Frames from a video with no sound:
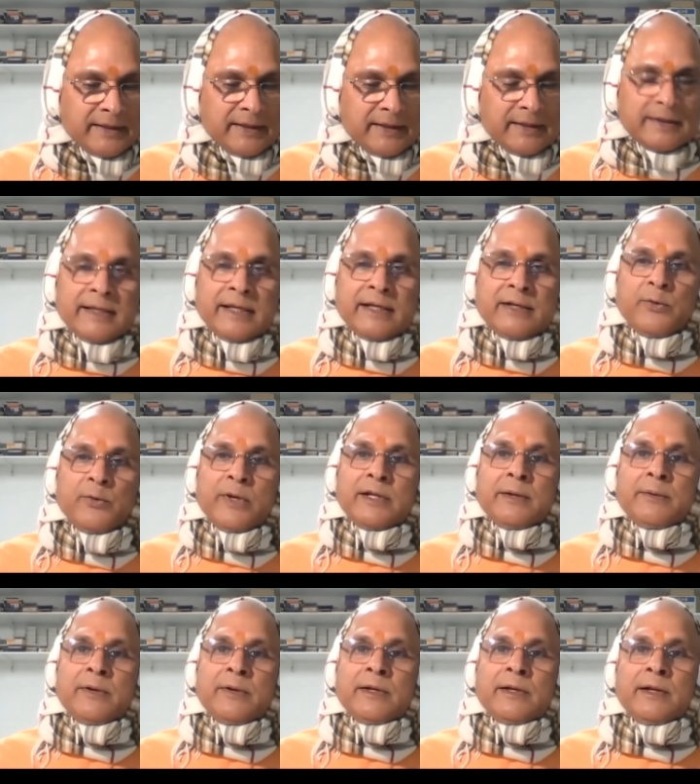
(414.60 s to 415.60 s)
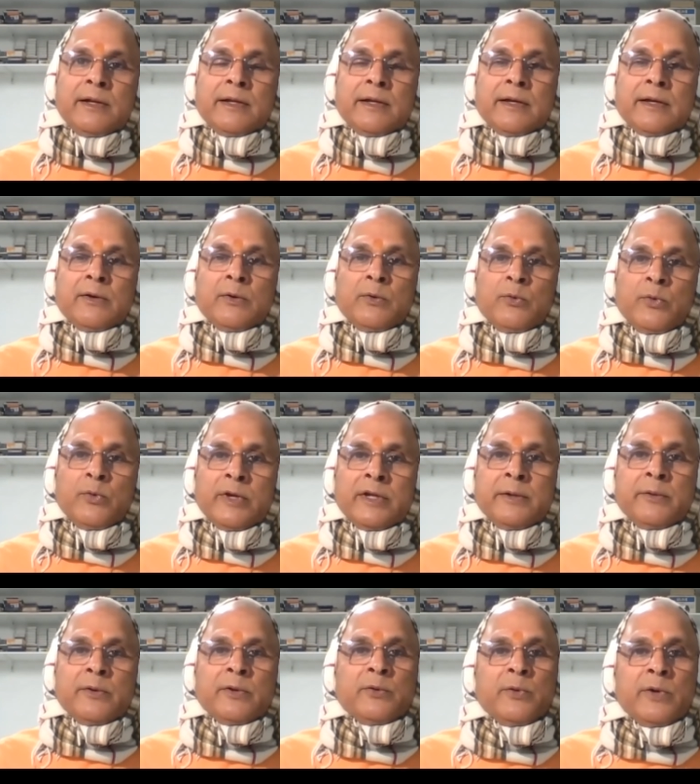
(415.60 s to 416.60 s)
Then whenever,
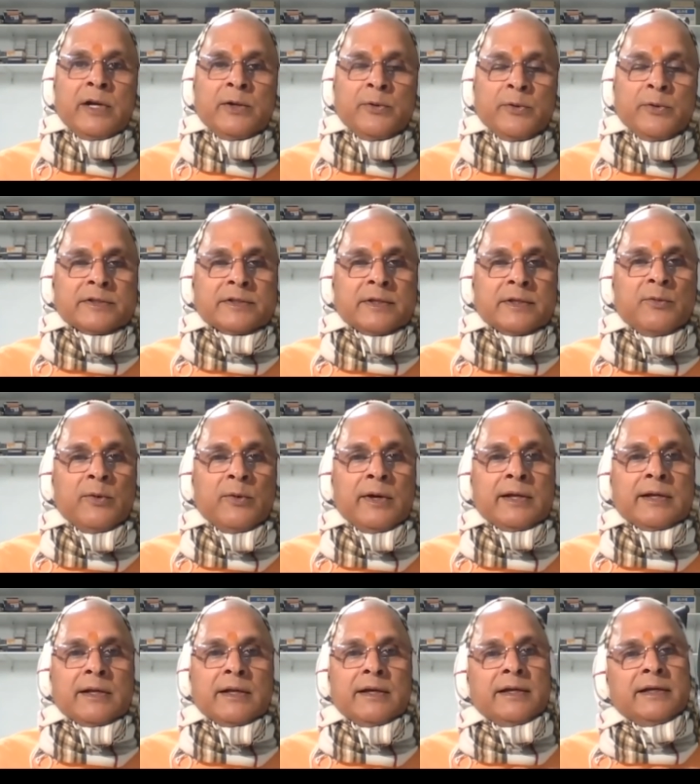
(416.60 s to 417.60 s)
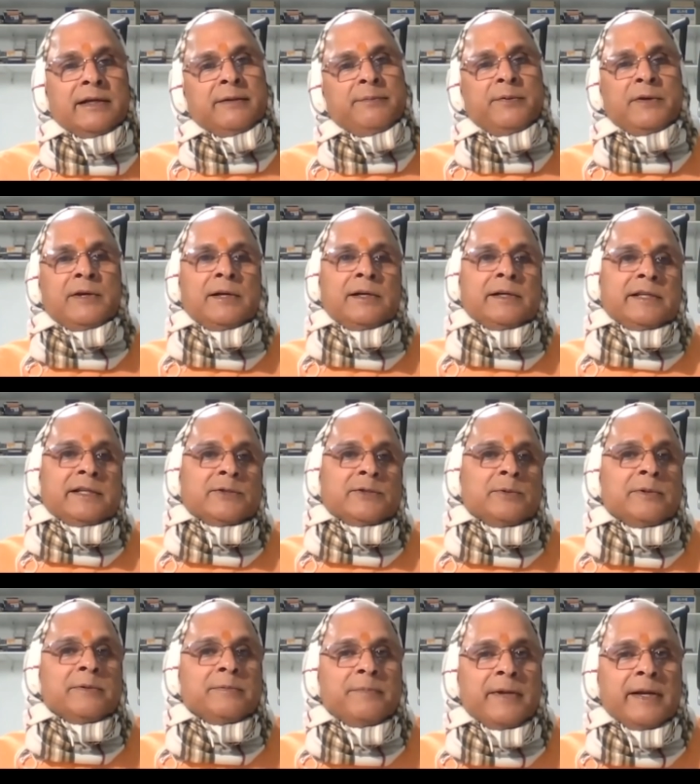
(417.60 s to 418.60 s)
whenever we are doing some work, difficulties will
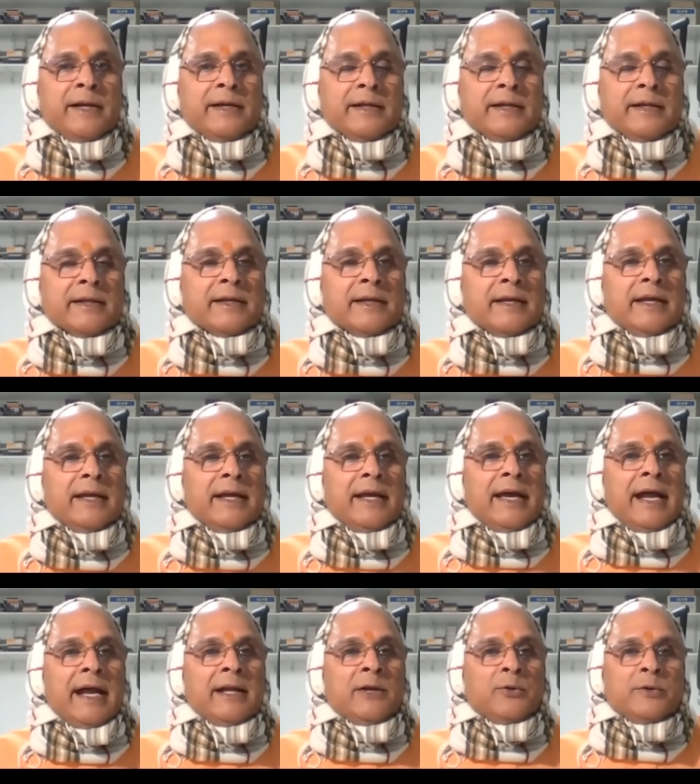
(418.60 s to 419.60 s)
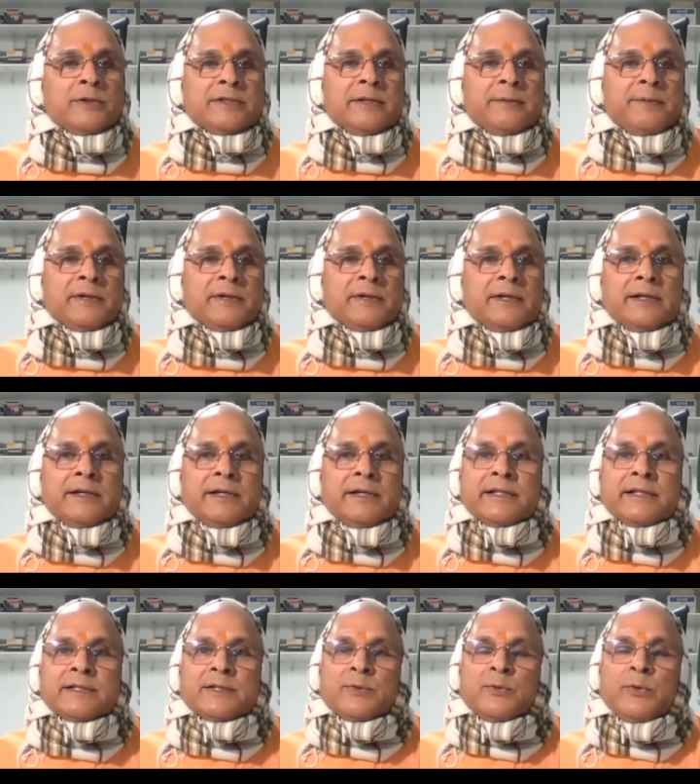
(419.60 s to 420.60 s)
be plenty. And those difficulties
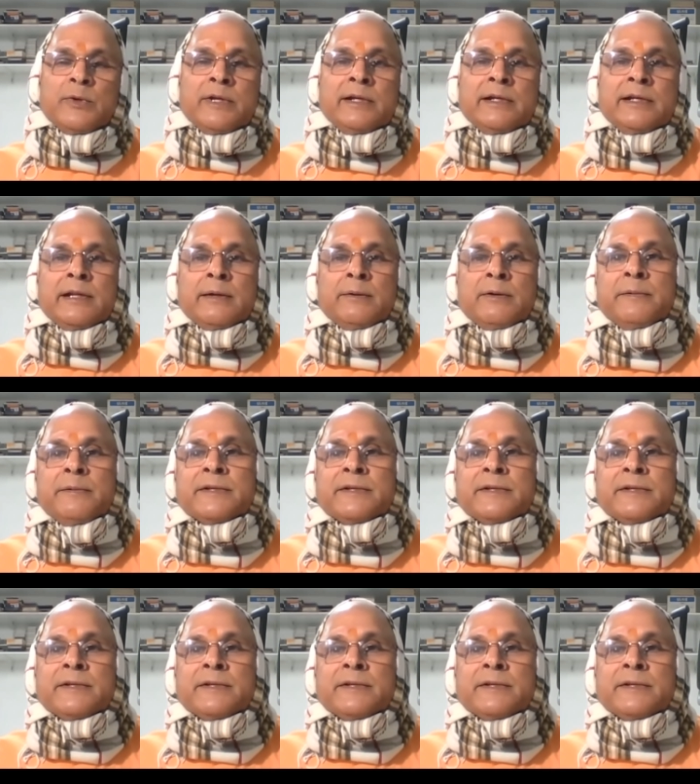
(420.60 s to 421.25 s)
will never be